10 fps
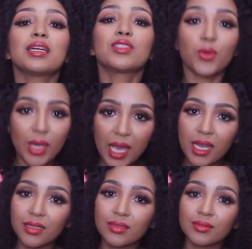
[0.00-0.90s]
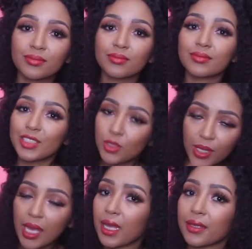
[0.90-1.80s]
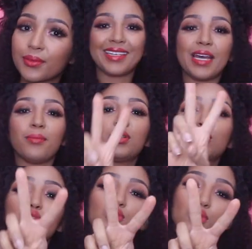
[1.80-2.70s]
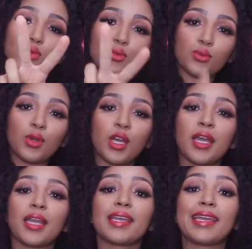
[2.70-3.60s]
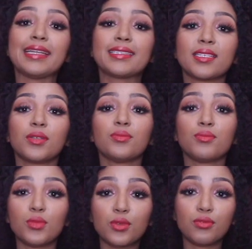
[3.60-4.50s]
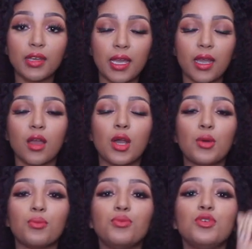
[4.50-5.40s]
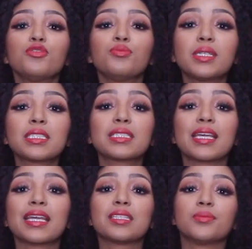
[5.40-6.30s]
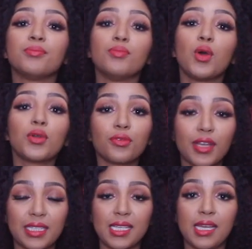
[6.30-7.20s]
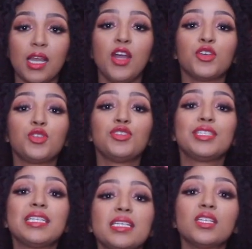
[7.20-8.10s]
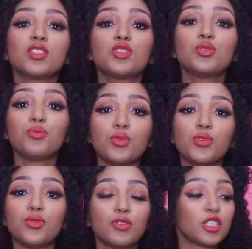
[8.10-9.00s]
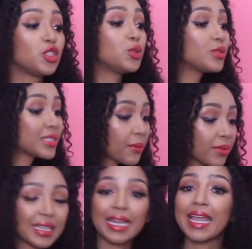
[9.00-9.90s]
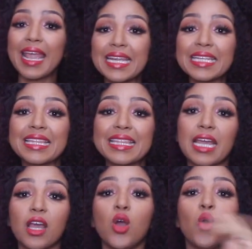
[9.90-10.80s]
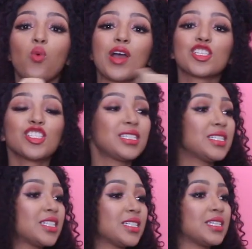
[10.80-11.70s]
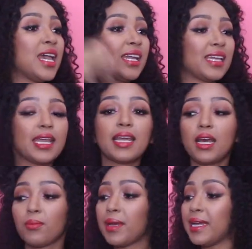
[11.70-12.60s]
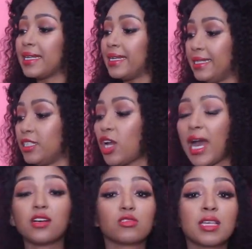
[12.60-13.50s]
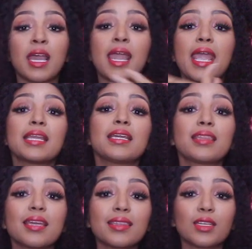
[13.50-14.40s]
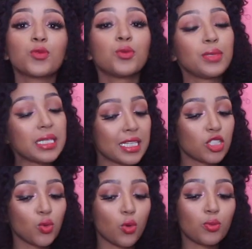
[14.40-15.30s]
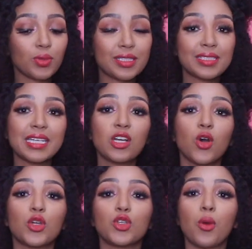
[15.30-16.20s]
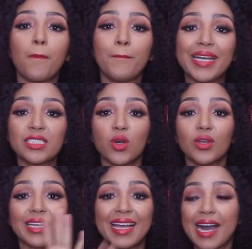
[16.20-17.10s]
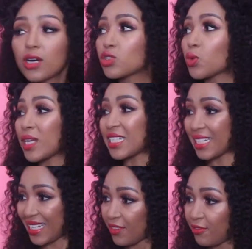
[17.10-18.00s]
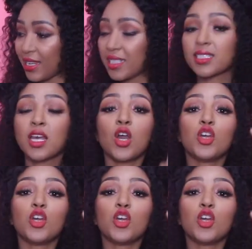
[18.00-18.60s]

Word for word: It's okay. It's okay. Number two, get moving. Movement is motivating. You need to move, do something, anything. Wash the dishes, get up, clean your house. Anything that will mean that you won't be sitting on your butt on the couch watching Netflix,